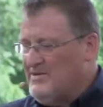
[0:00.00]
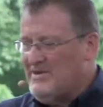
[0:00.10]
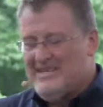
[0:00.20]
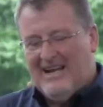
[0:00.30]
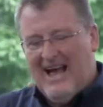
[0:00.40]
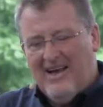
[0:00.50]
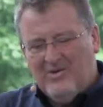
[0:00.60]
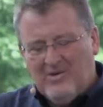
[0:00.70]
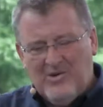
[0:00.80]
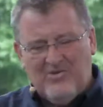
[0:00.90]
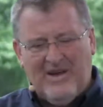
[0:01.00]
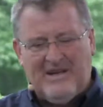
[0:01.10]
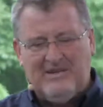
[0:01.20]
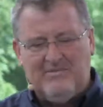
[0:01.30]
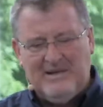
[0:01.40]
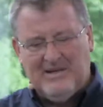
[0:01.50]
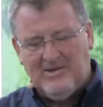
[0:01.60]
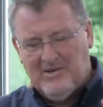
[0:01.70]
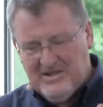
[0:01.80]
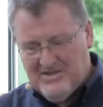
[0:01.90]
So he said, "I don't know if I could be a
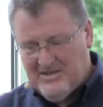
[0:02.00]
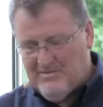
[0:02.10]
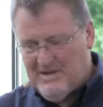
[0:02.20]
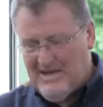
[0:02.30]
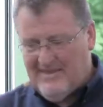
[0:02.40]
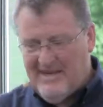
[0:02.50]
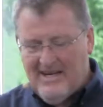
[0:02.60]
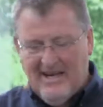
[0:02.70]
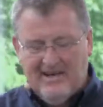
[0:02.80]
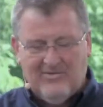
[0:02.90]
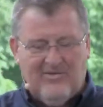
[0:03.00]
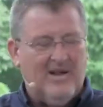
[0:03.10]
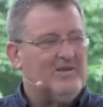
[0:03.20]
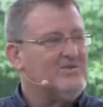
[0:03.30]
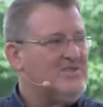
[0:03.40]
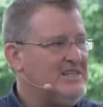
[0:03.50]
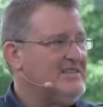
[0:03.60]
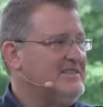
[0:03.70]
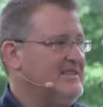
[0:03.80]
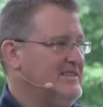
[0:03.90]
Christian, but I think I could follow
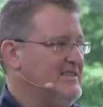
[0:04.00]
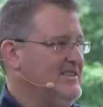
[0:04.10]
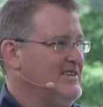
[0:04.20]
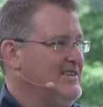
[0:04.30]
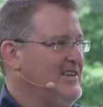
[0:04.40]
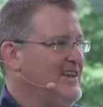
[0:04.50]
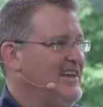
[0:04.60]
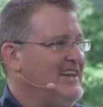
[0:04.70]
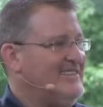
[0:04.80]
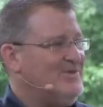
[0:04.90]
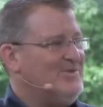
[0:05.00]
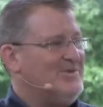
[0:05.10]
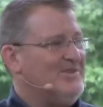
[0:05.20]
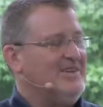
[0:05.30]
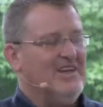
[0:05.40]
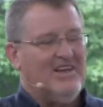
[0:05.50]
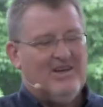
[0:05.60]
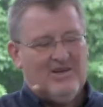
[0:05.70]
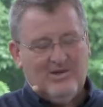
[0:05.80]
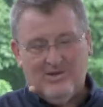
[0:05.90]
Jesus." I said, "Well,
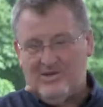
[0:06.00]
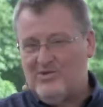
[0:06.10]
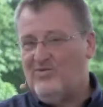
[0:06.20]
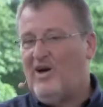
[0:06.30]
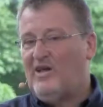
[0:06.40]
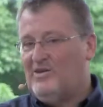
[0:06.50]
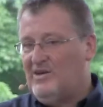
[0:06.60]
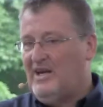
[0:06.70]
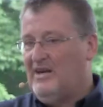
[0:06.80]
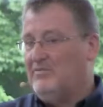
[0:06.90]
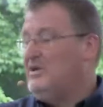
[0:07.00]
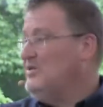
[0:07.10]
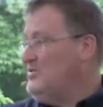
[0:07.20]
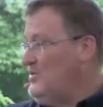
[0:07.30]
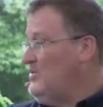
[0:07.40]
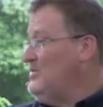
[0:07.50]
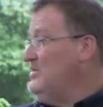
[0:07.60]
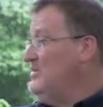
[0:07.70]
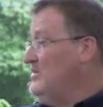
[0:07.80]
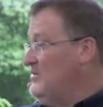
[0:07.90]
you just follow him. He'll show
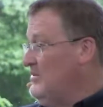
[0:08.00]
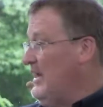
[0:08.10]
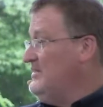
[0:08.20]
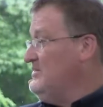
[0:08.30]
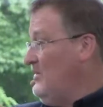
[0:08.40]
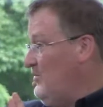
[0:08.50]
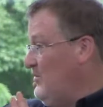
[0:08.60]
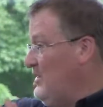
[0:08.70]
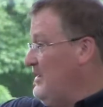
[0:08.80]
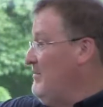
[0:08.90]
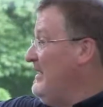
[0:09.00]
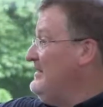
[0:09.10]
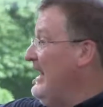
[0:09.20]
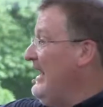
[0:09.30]
you the rest. Don't worry about